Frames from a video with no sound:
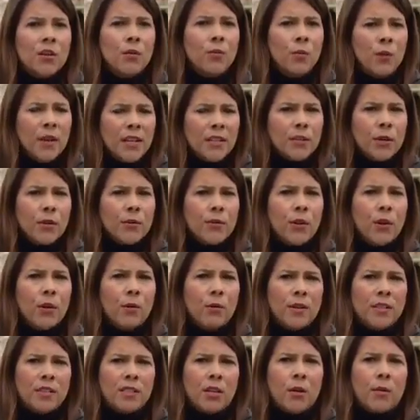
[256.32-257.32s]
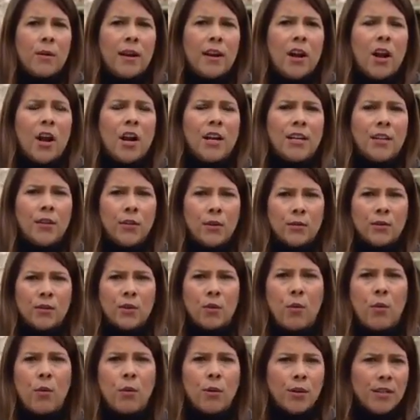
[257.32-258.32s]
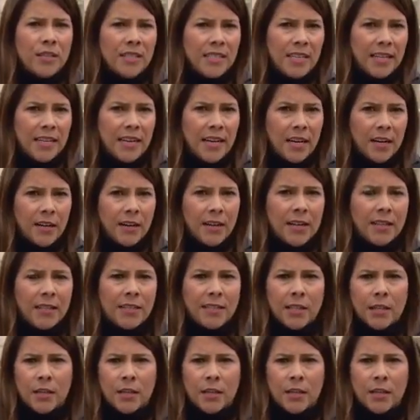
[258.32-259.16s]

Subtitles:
we don't know what's going on in those quarantine areas.